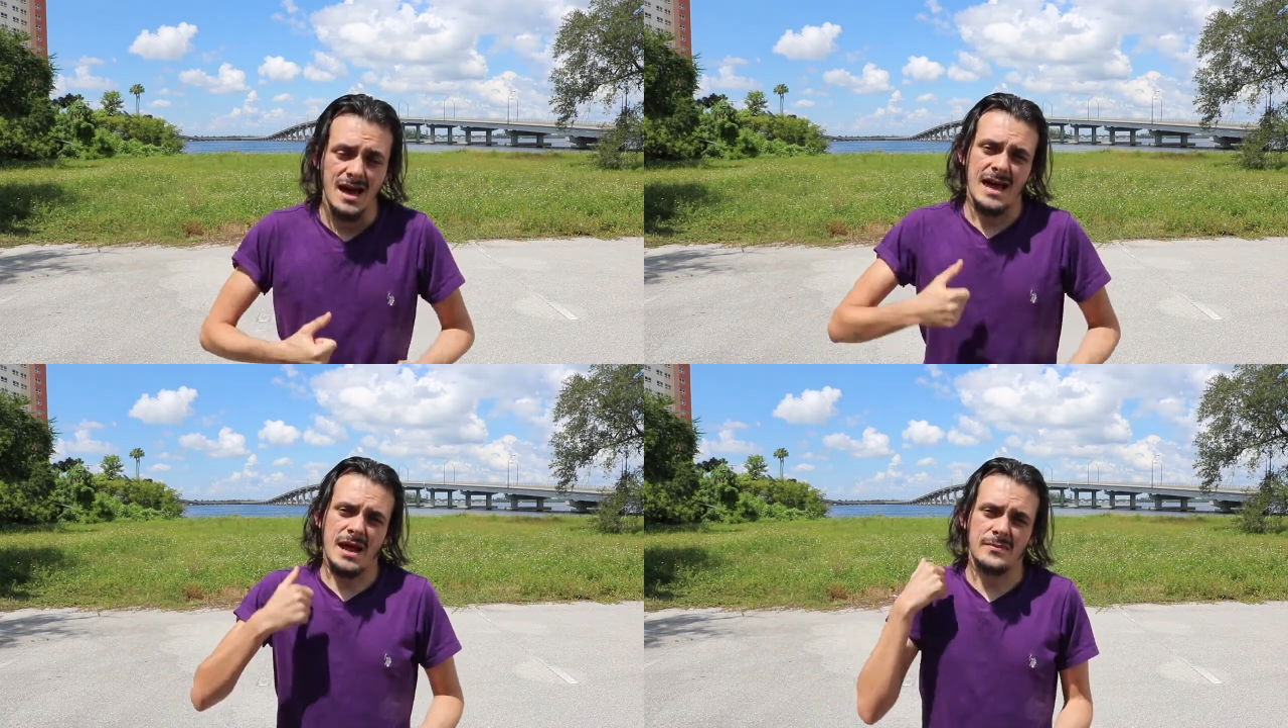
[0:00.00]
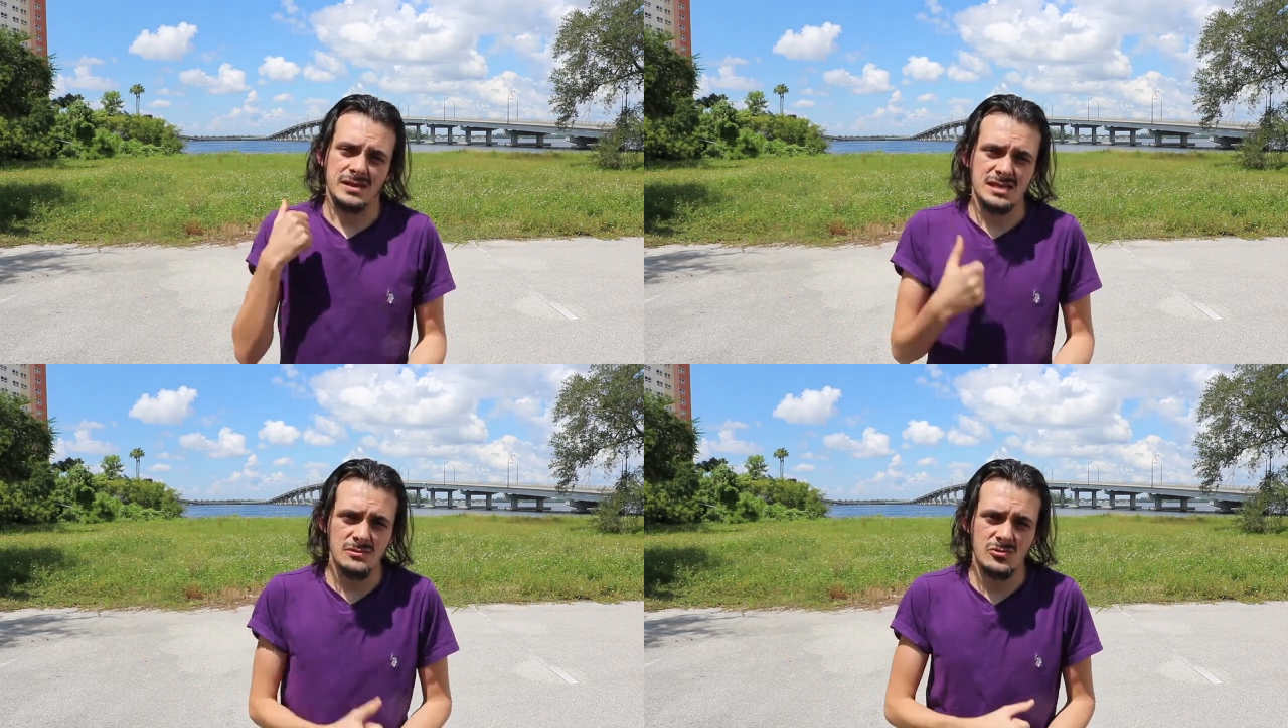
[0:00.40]
And I'm gonna
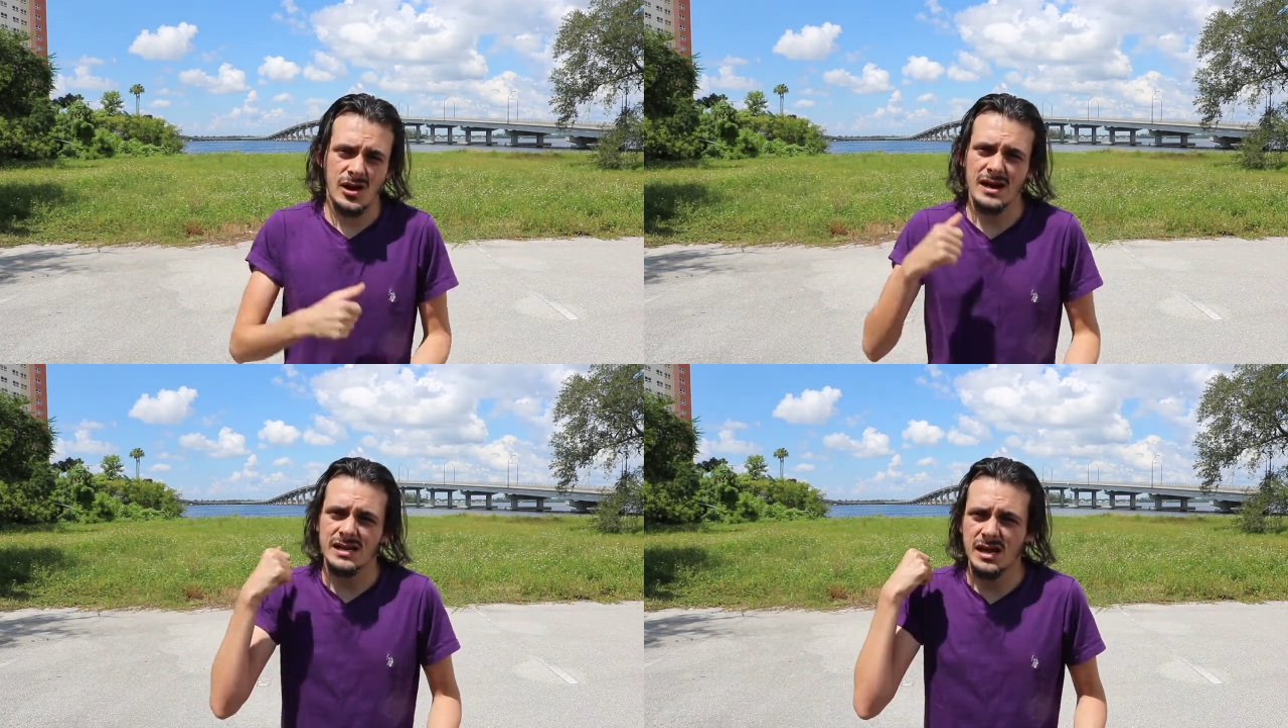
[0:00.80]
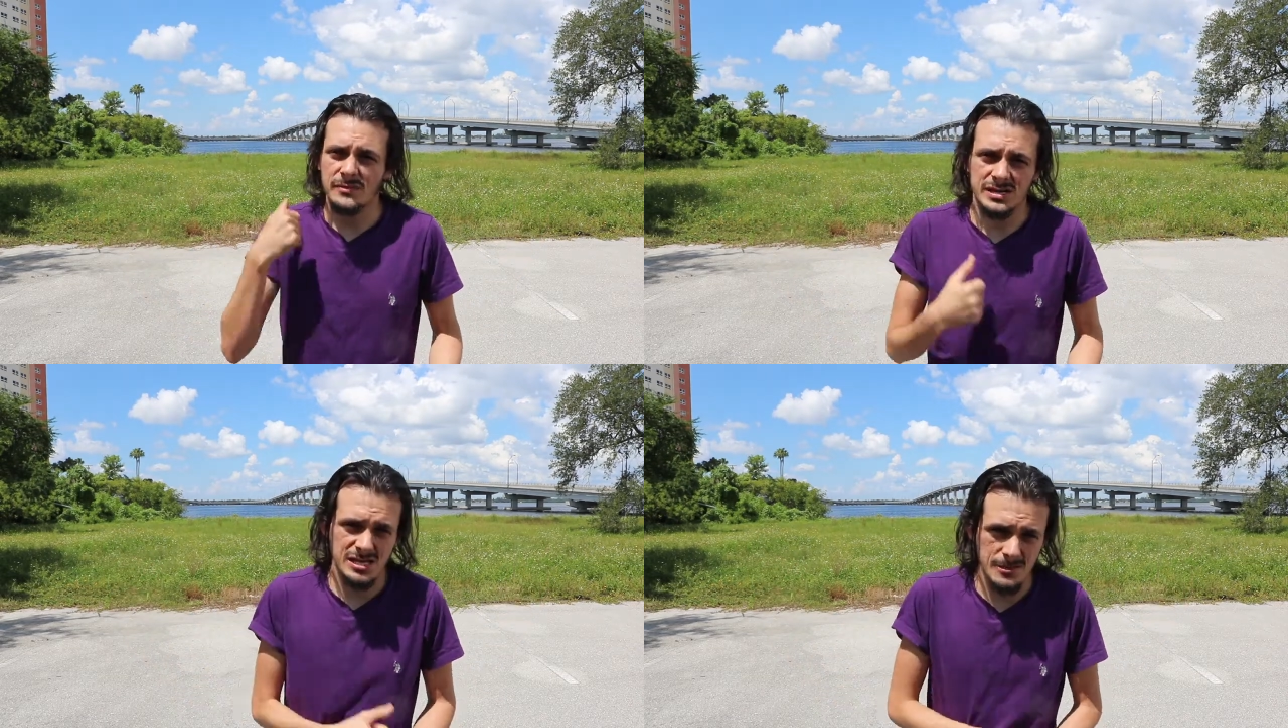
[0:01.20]
keep grinding, I'm
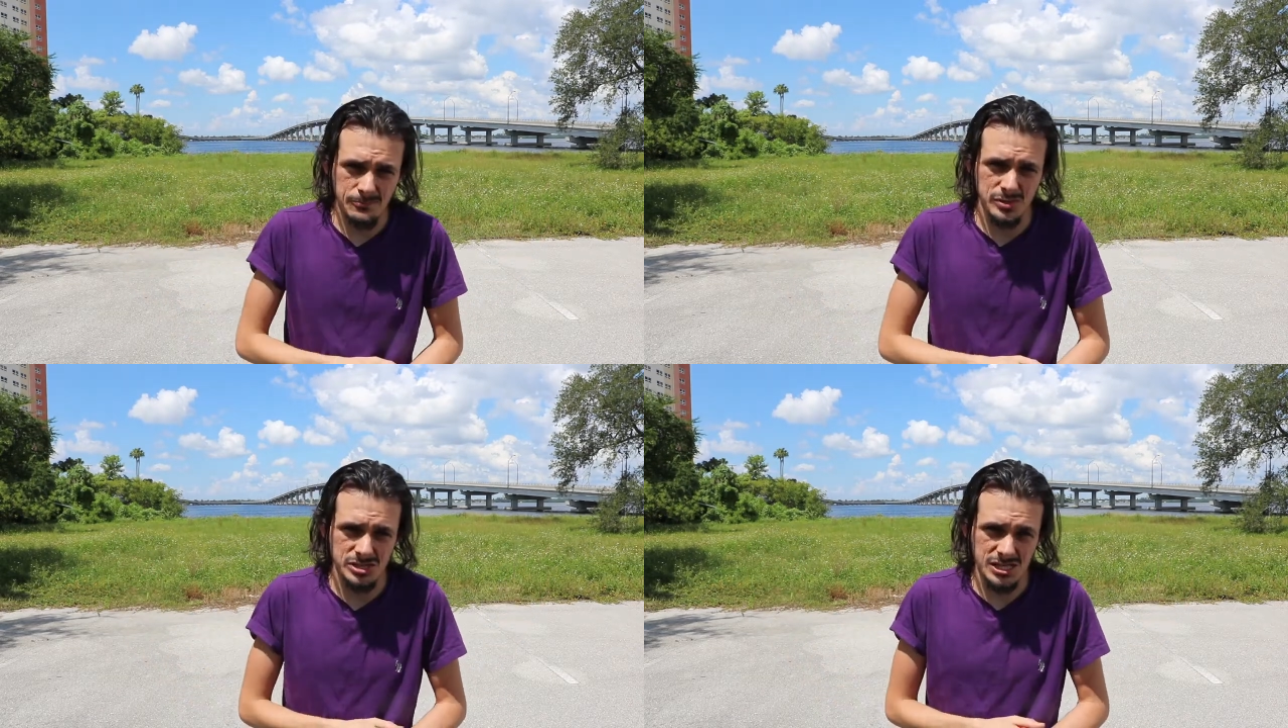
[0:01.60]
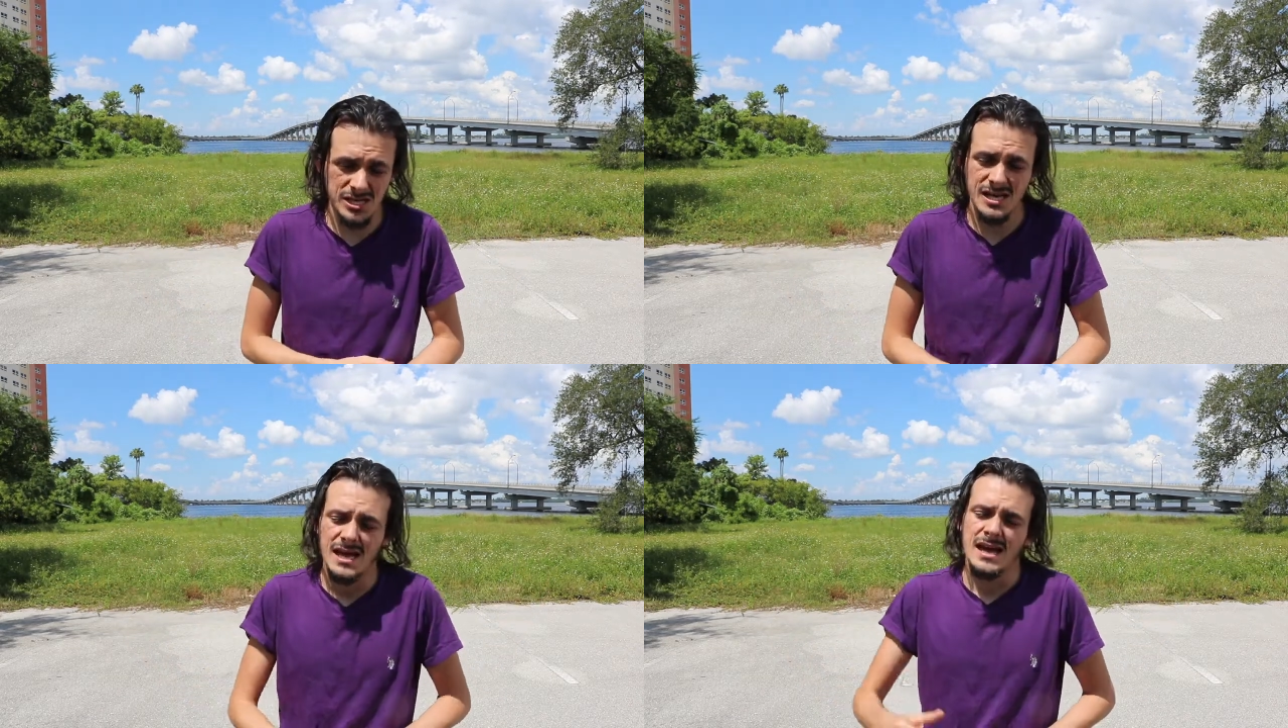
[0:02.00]
gonna keep pushing,